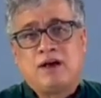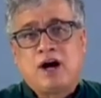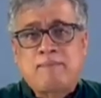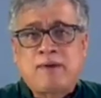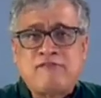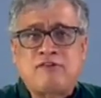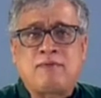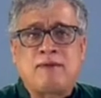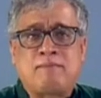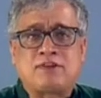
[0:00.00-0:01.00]
Apart from the
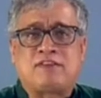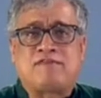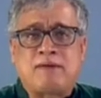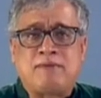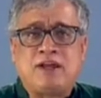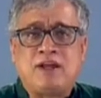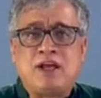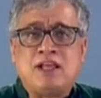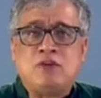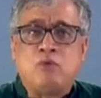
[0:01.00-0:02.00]
members of the family,
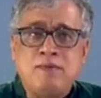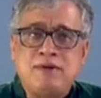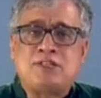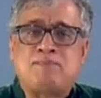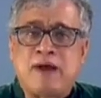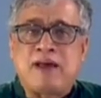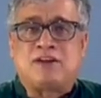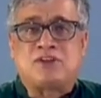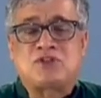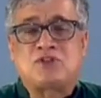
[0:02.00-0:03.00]
the women's
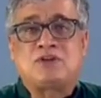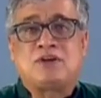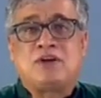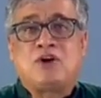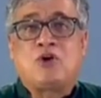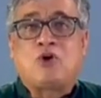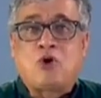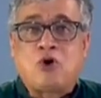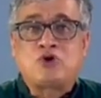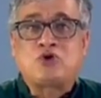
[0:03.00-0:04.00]
parents
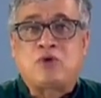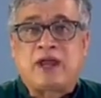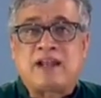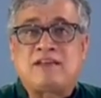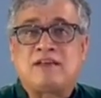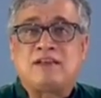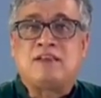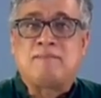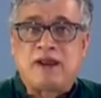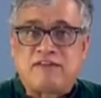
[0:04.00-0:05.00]
also get
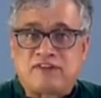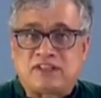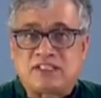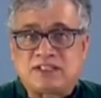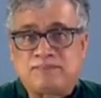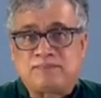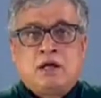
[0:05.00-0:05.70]
the benefits.